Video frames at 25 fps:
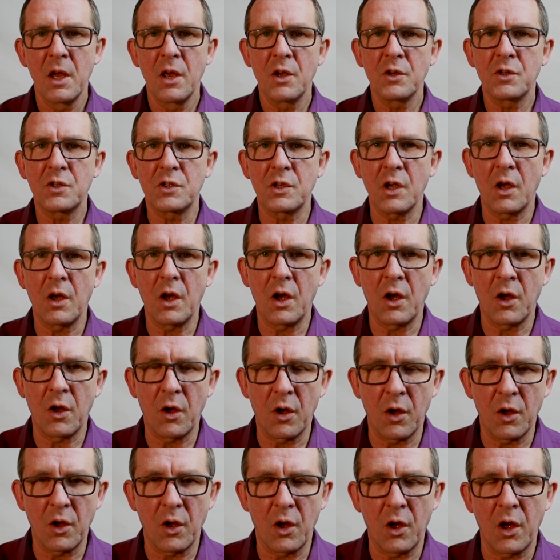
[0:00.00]
So
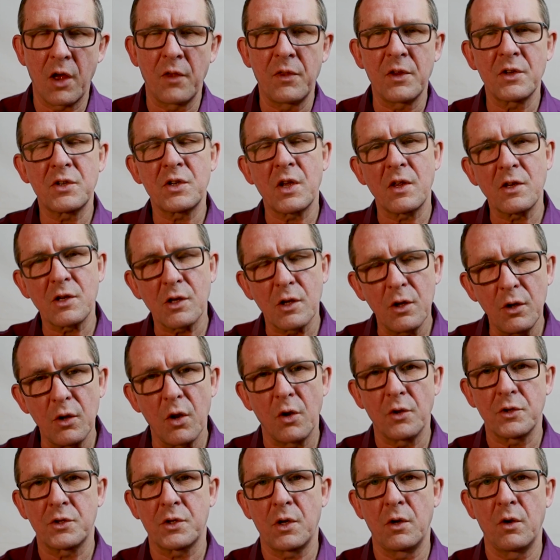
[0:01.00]
there's
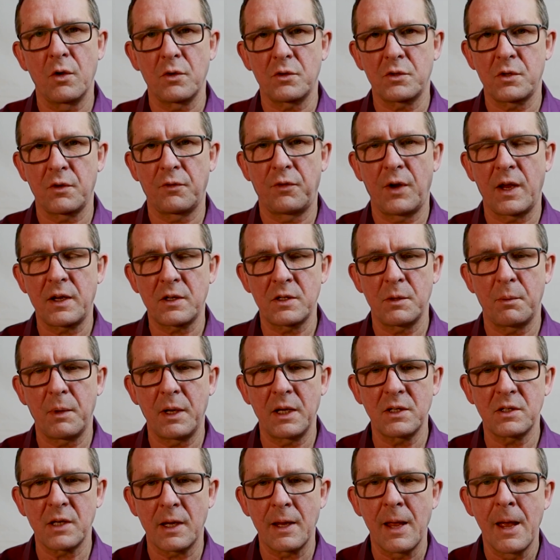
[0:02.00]
lots and lots of
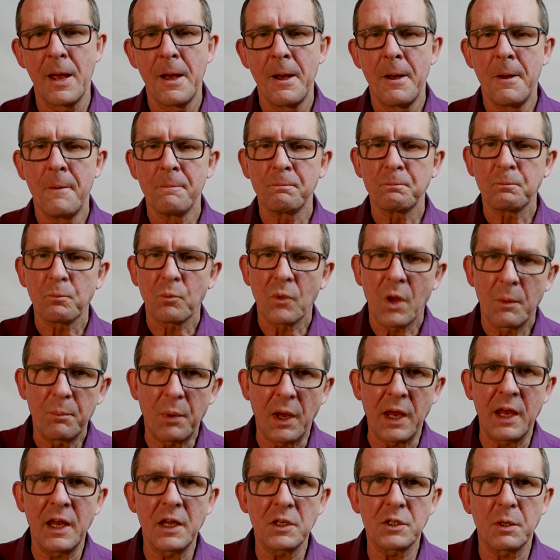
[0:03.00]
flexibility.
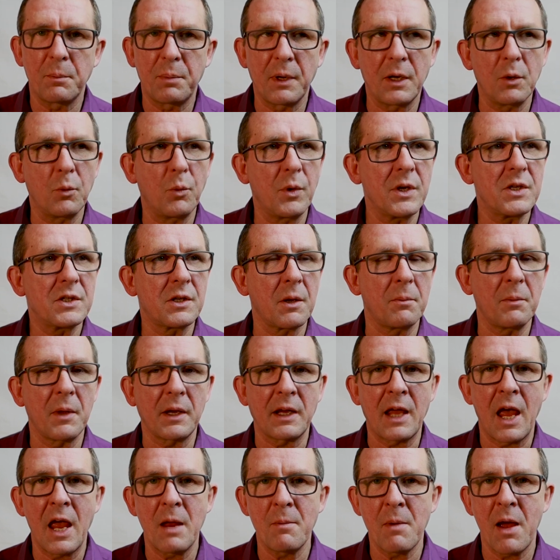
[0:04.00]
But here's a bit of wisdom that
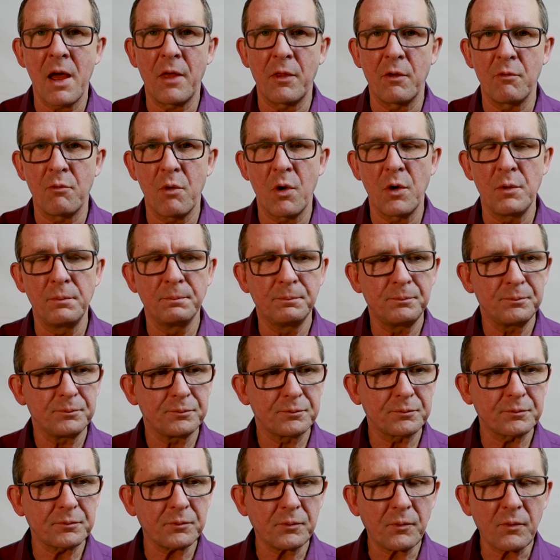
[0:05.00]
came out of the room
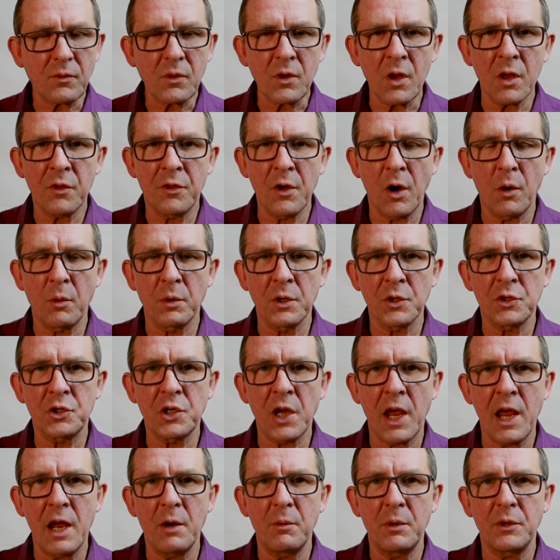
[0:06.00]
that I want to
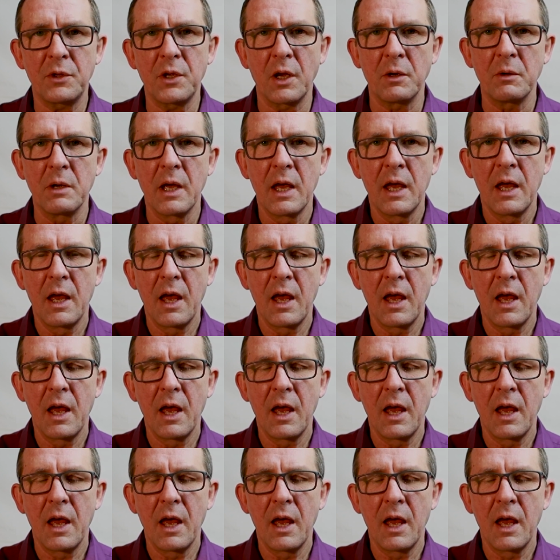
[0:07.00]
share with you.